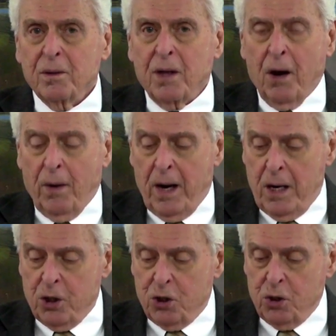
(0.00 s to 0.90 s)
There it
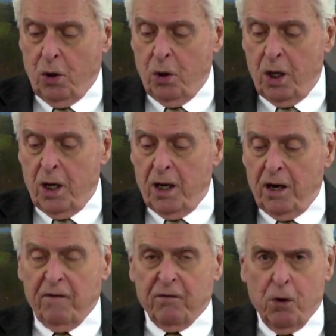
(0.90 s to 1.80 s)
is. So
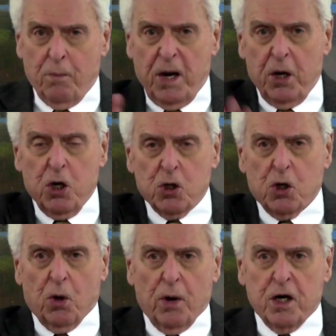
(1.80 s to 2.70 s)
if you've been
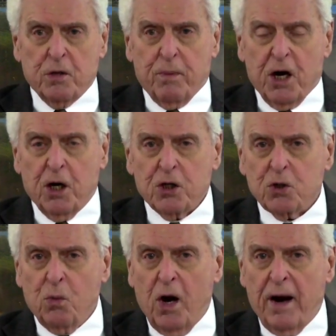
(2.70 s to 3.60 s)
discouraged because
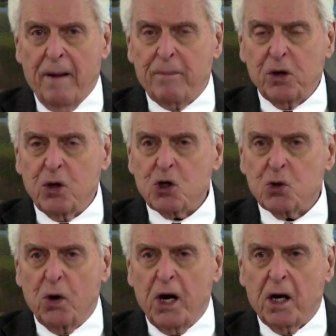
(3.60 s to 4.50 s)
of what happened
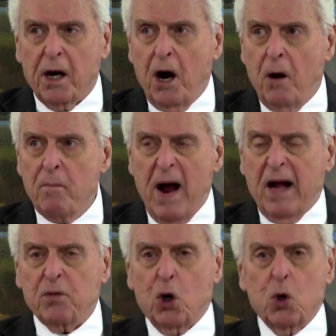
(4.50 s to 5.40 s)
this week and how
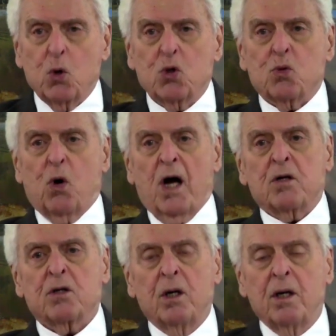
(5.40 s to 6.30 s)
bad the news
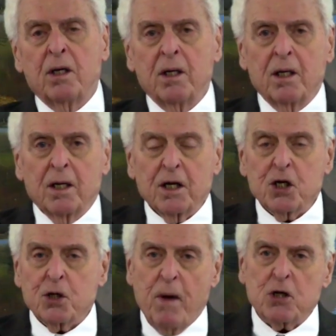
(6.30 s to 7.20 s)
was,
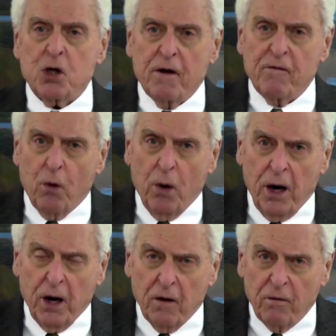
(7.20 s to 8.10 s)
especially for
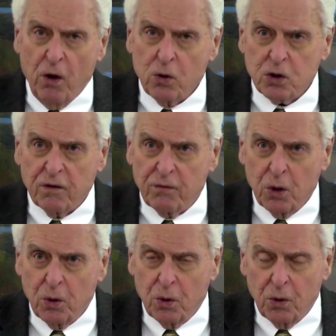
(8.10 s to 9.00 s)
any of those of
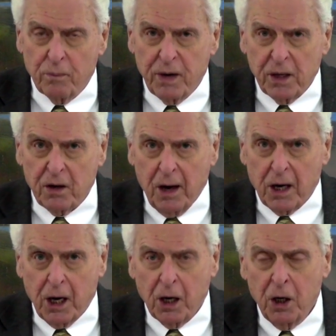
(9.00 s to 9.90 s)
you who have been
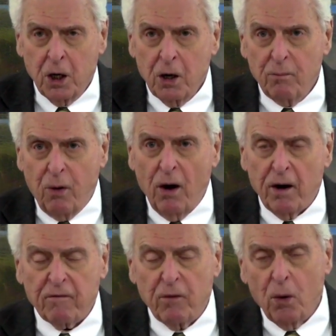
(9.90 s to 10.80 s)
thinking,
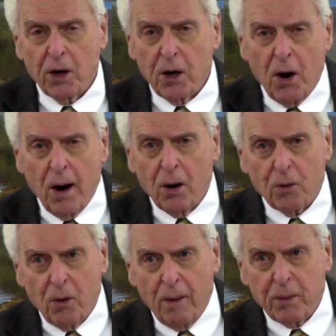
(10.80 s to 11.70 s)
boy, if only
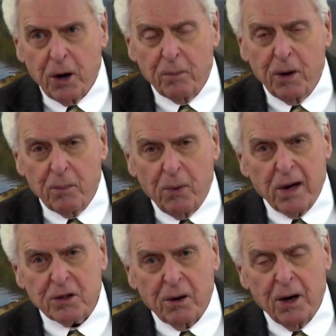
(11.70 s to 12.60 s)
Donald Trump could be
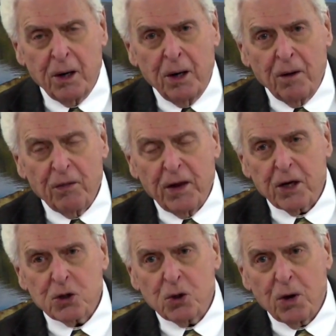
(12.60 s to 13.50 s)
president,
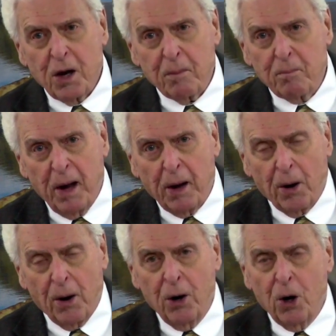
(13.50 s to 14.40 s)
things will get better.